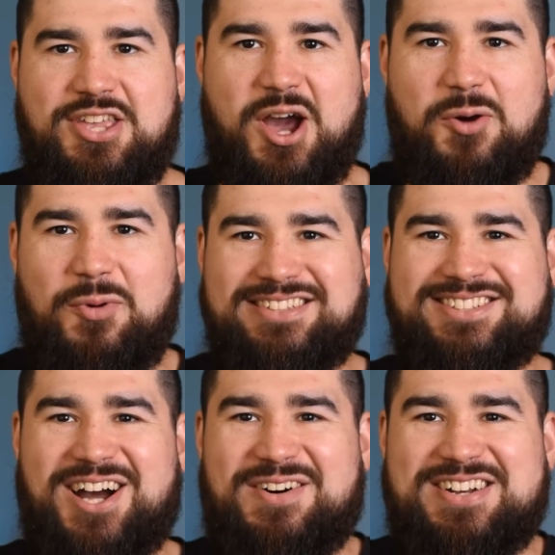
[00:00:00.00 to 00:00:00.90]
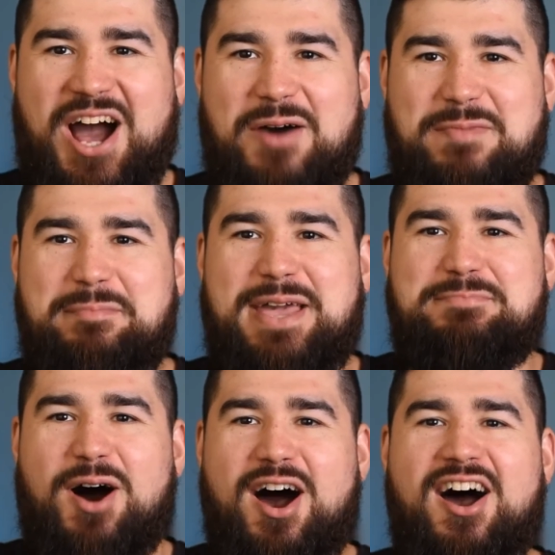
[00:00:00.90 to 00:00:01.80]
Yo, what's going on, my
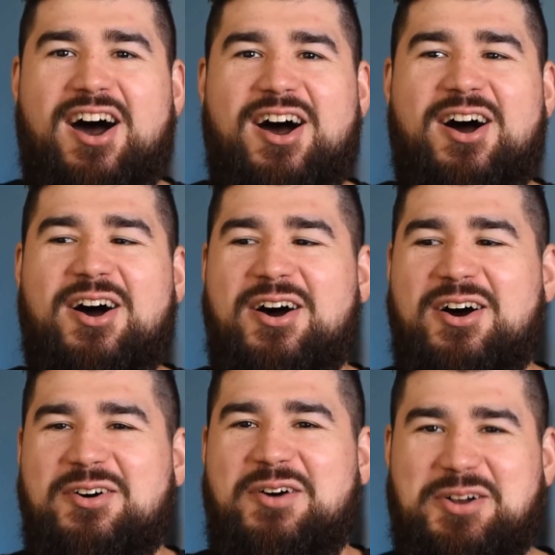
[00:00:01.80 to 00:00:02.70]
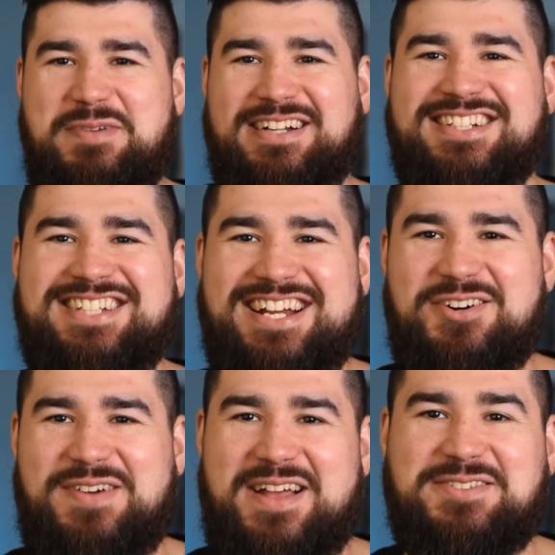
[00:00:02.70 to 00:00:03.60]
people? Welcome back to the
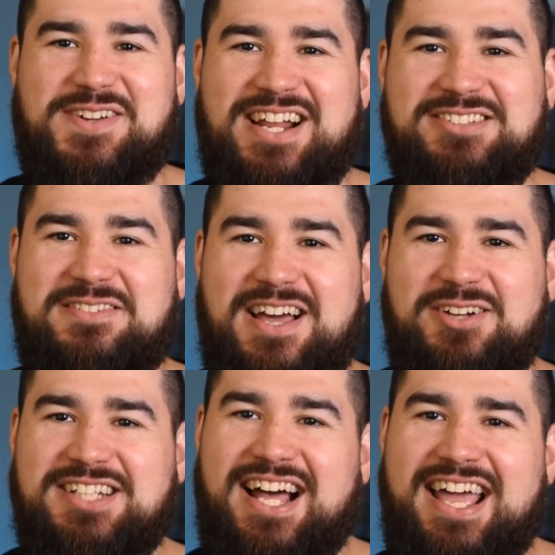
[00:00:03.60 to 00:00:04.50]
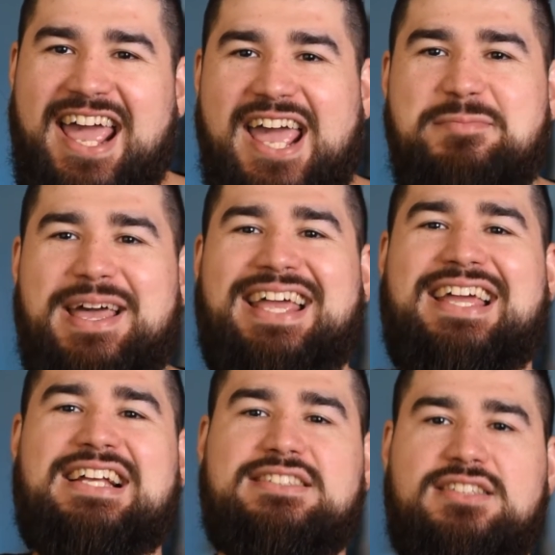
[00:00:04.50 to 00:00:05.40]
channel. My name is Fernando Ceballos. I am
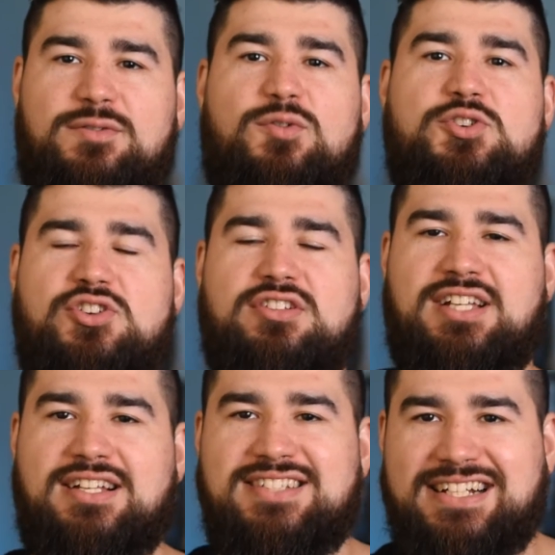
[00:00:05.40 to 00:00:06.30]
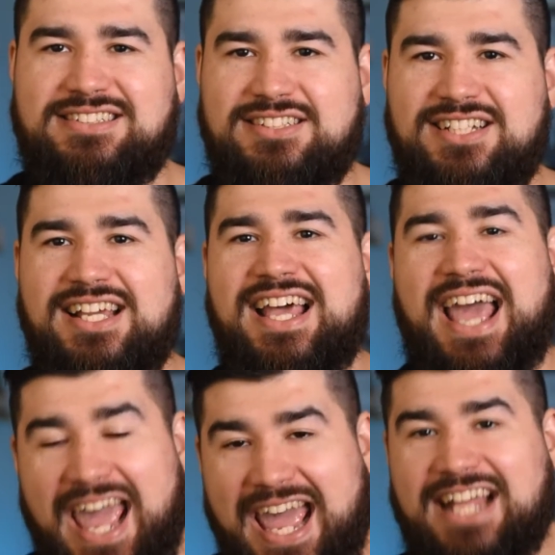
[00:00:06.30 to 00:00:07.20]
a civil engineer in the state of Texas.
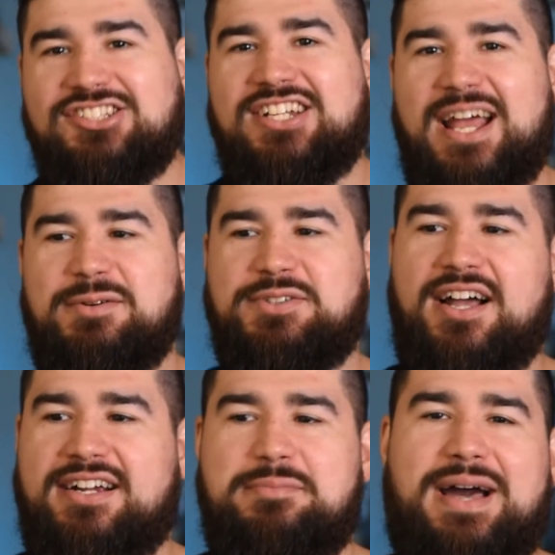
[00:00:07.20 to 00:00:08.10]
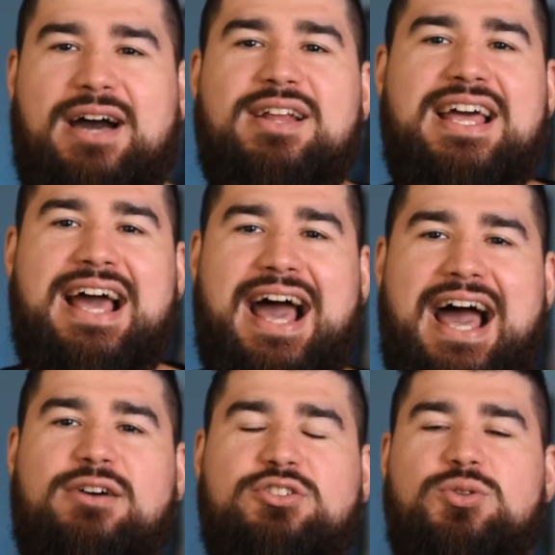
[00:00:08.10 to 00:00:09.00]
And today we're talking about
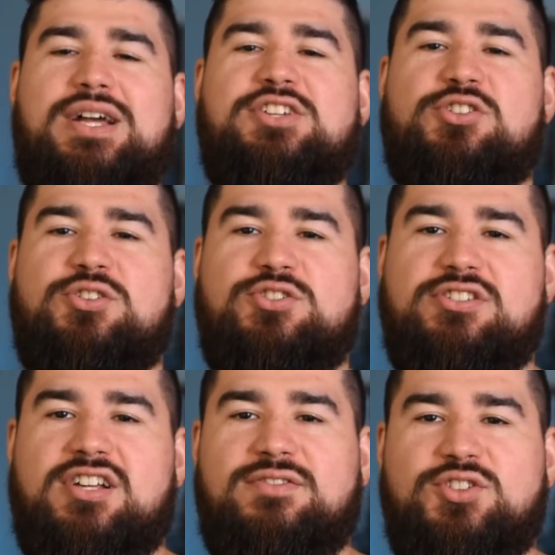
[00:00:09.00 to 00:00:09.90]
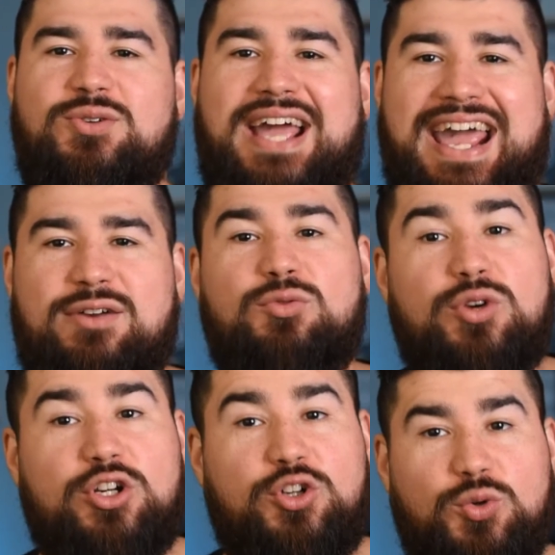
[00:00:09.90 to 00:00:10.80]
how to introduce yourself to a
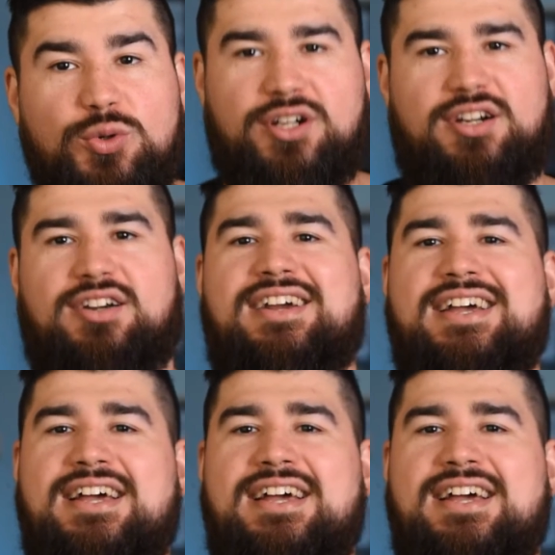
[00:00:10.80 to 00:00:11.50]
recruiter.